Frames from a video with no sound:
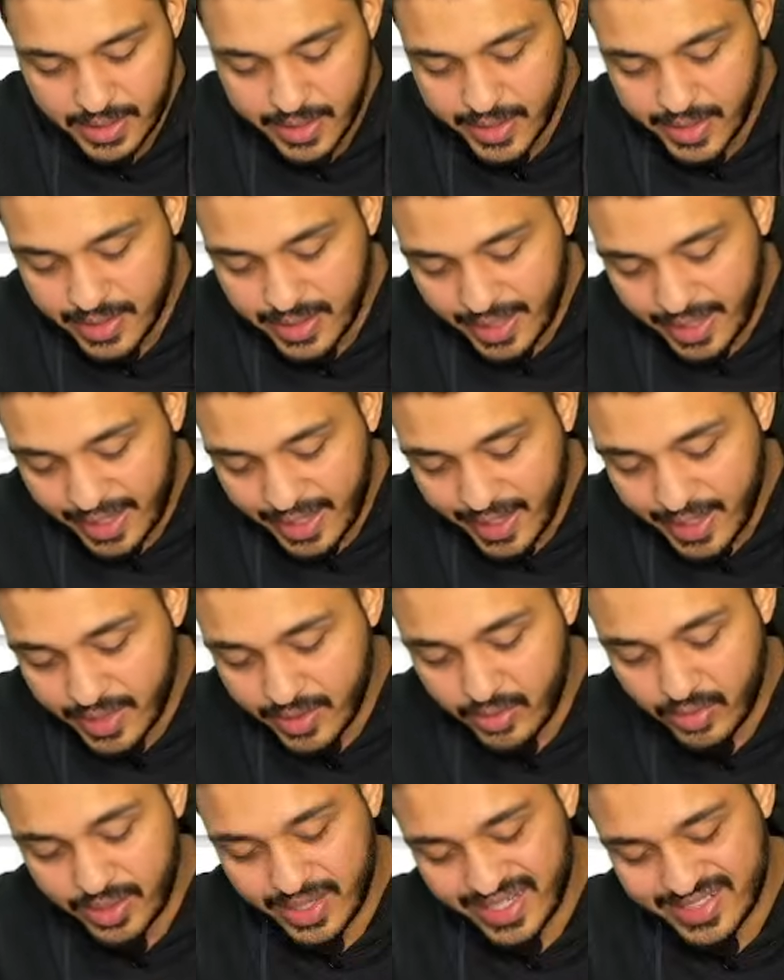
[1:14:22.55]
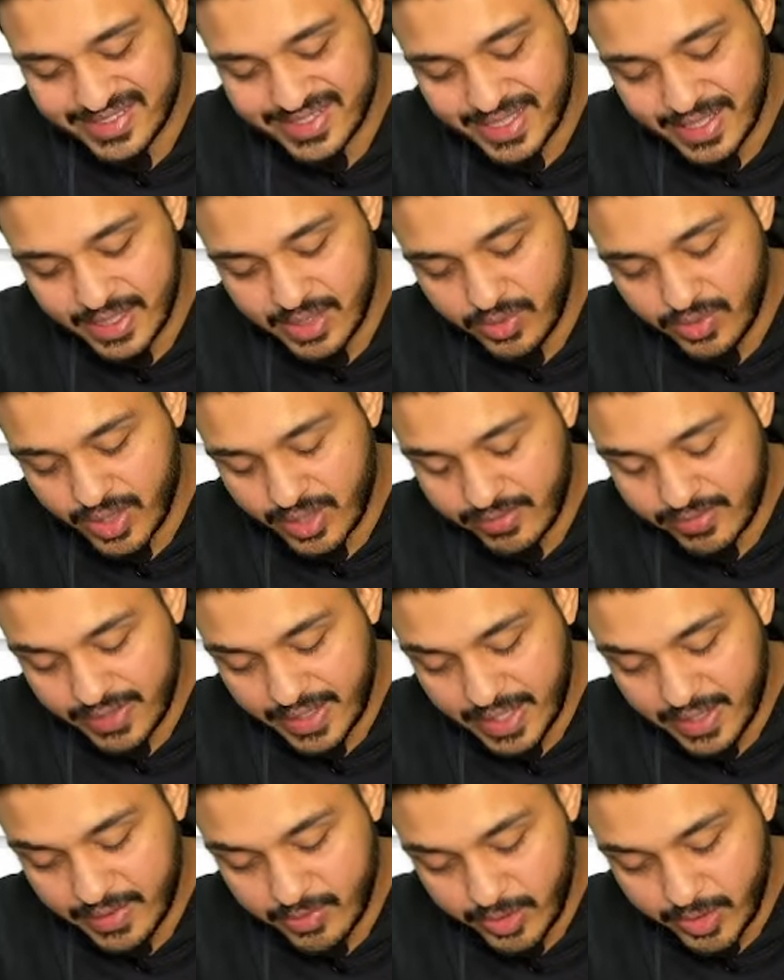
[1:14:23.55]
And on x-ray you can find
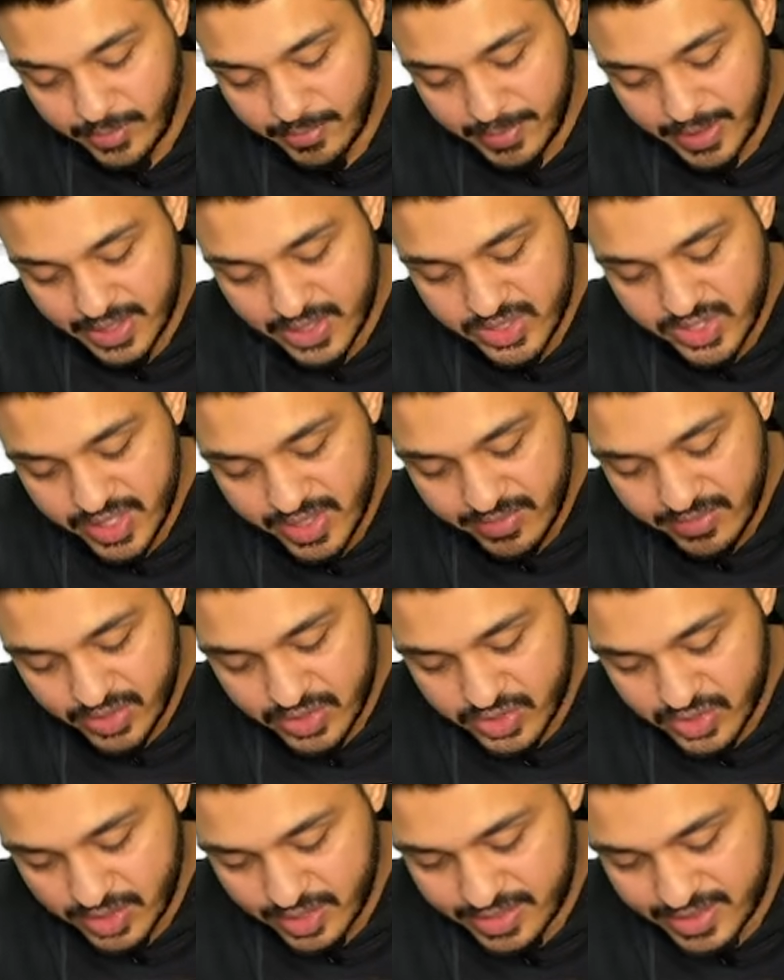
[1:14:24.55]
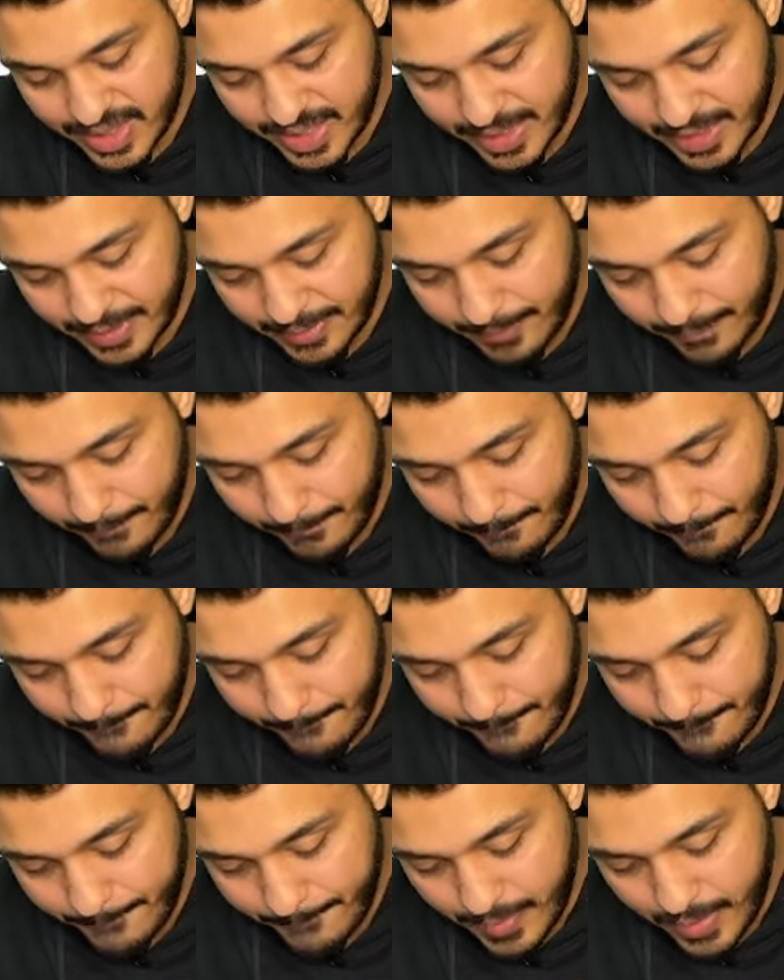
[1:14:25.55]
what? Bulging fissure sign,
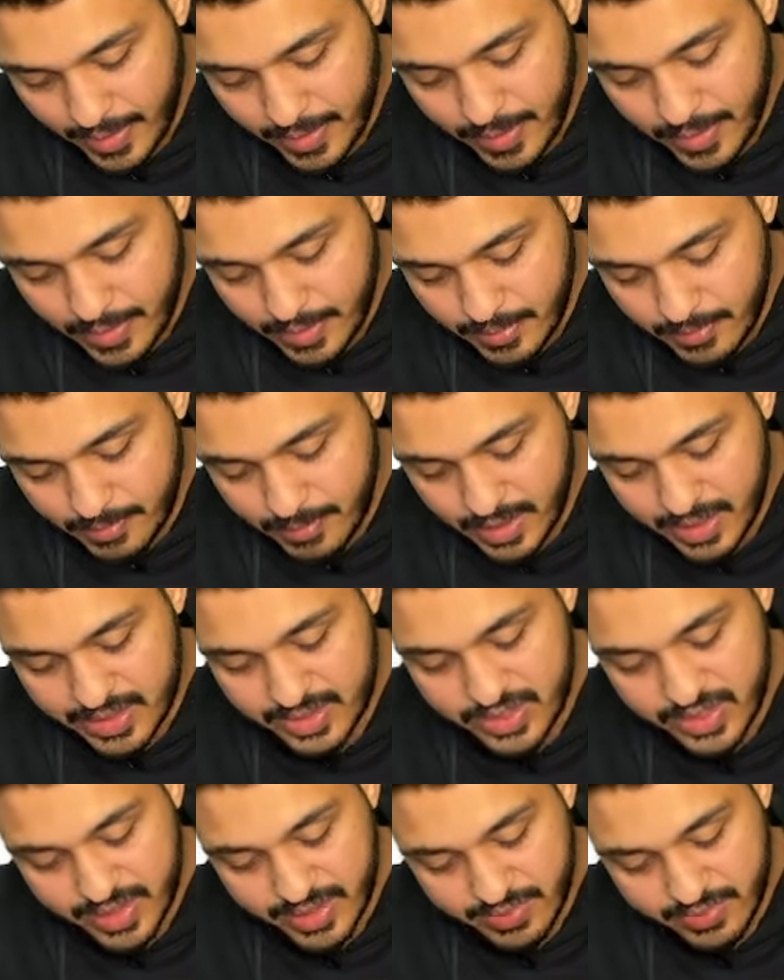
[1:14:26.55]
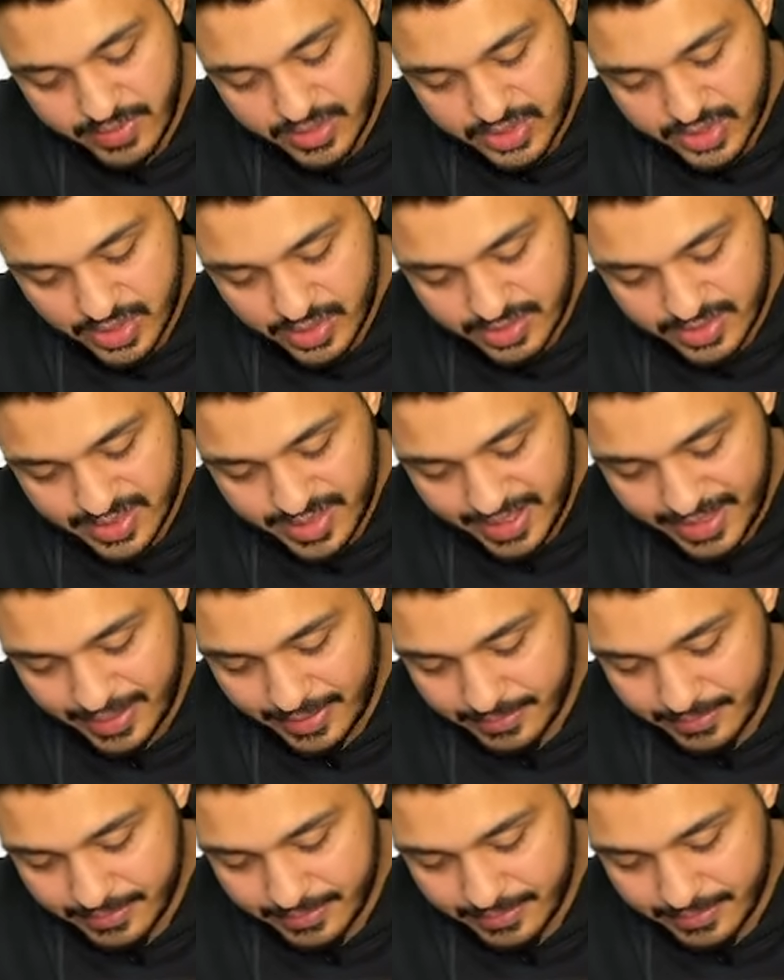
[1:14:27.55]
bulging fissure sign.